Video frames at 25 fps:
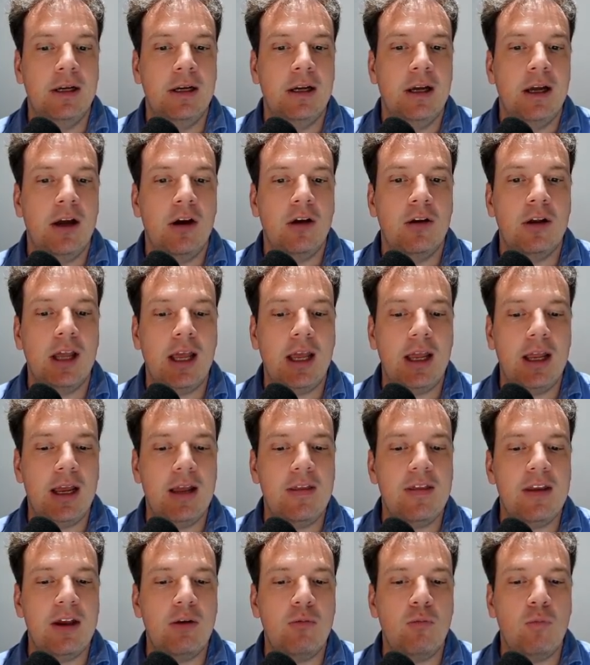Okay,
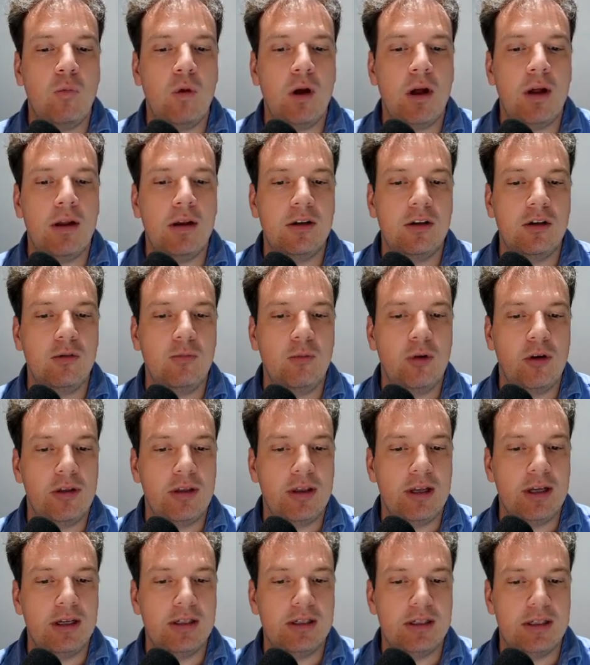and then two more
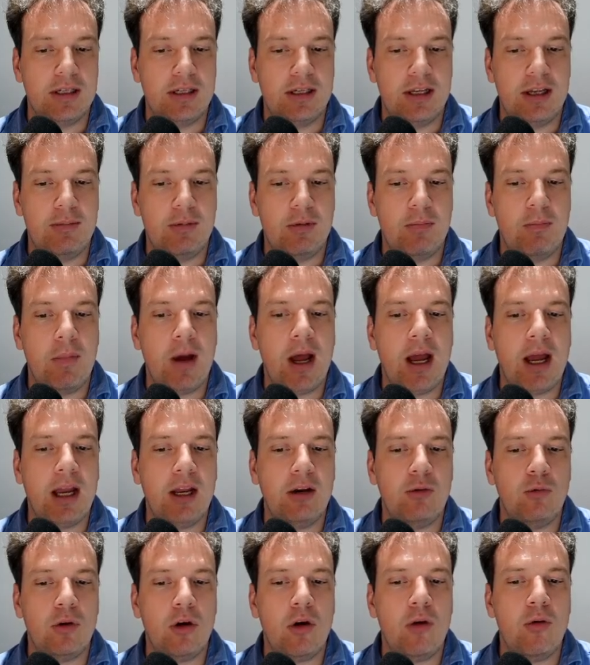things to keep in
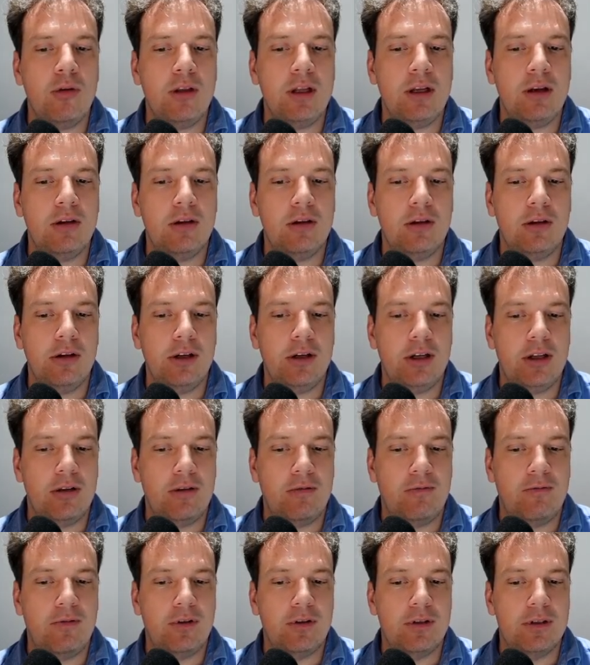mind. We're only going to look in the
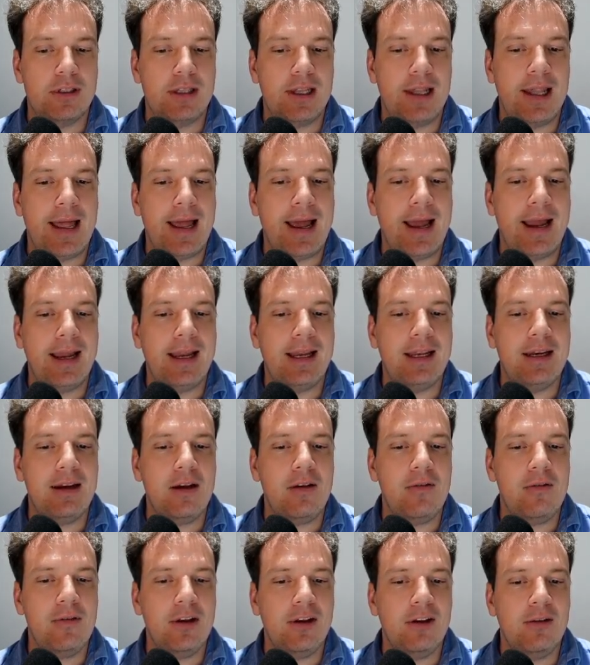first line
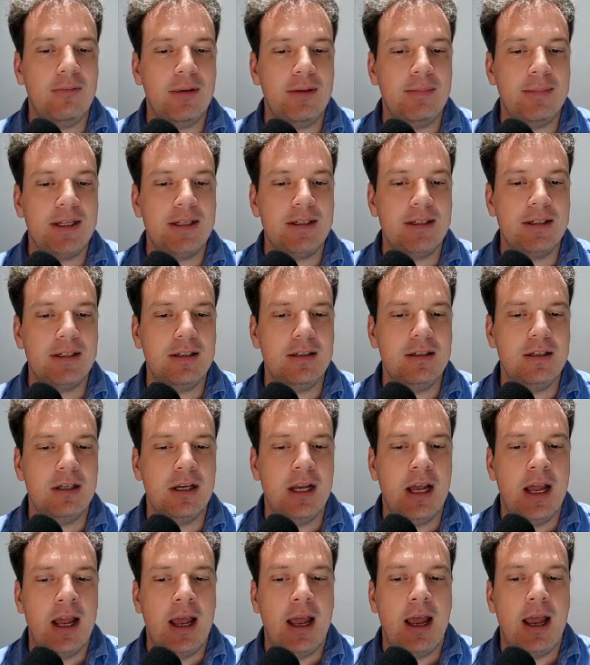of the commit message,
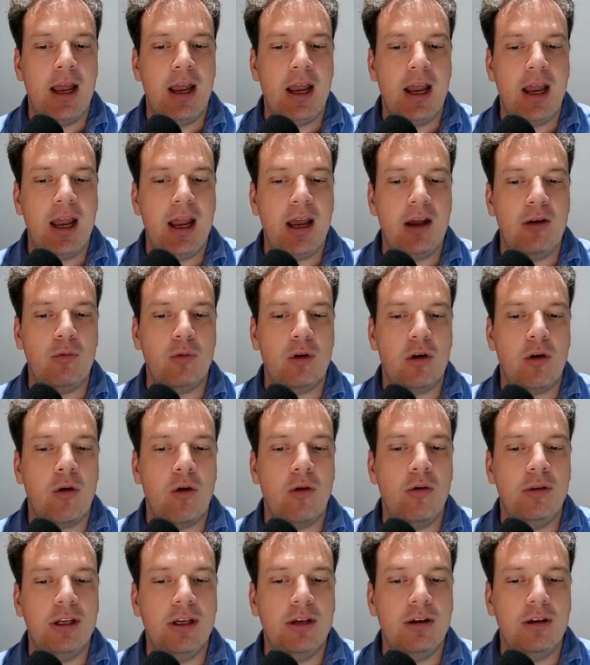and we're
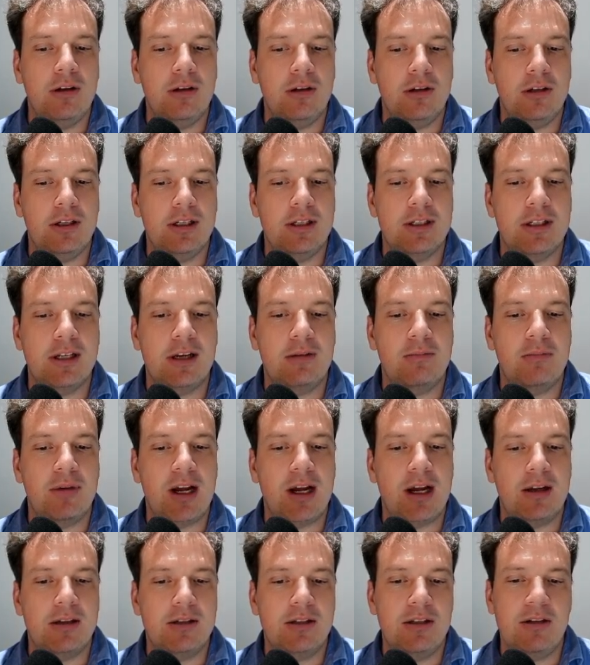only going to look inside
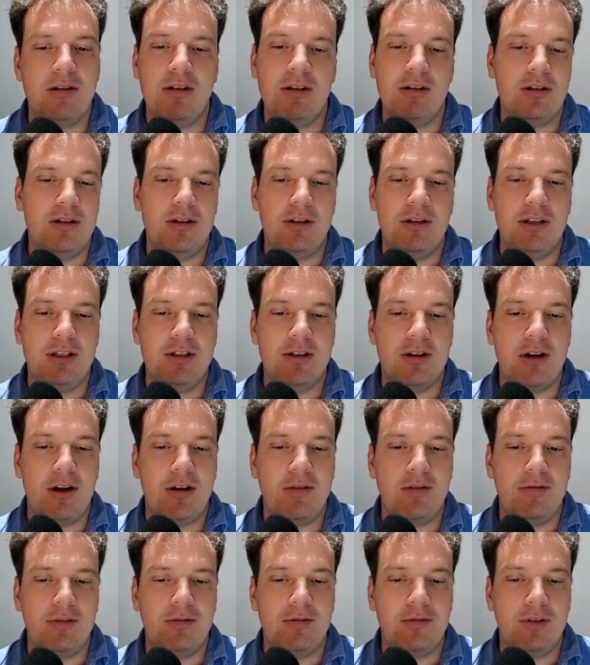brackets. You can turn these
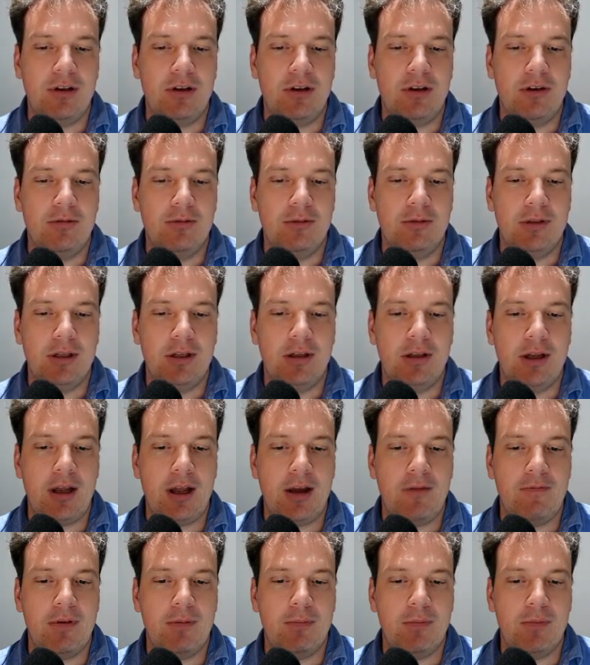off if,
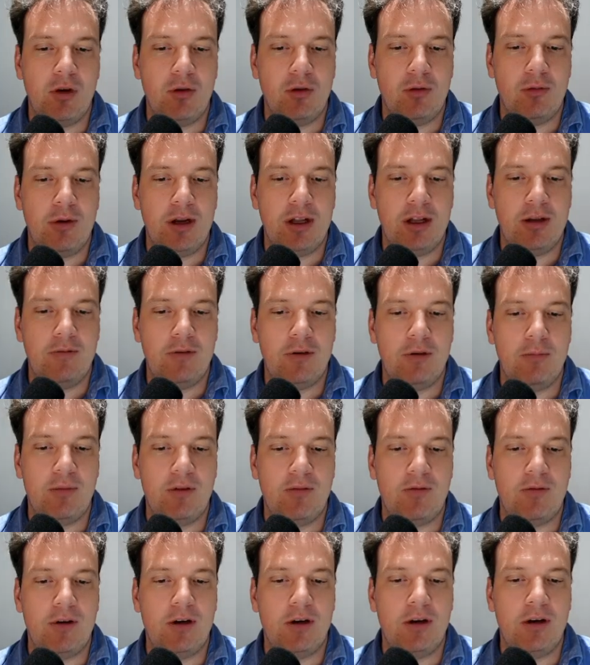have them your way if you
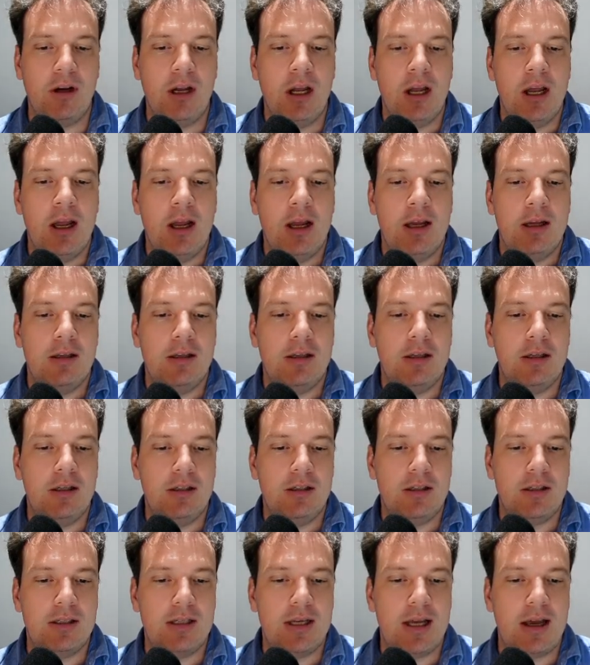prefer to
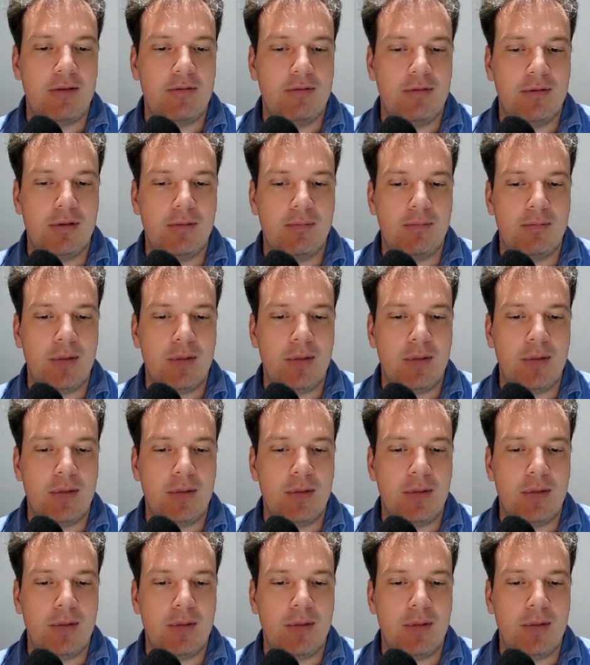just have them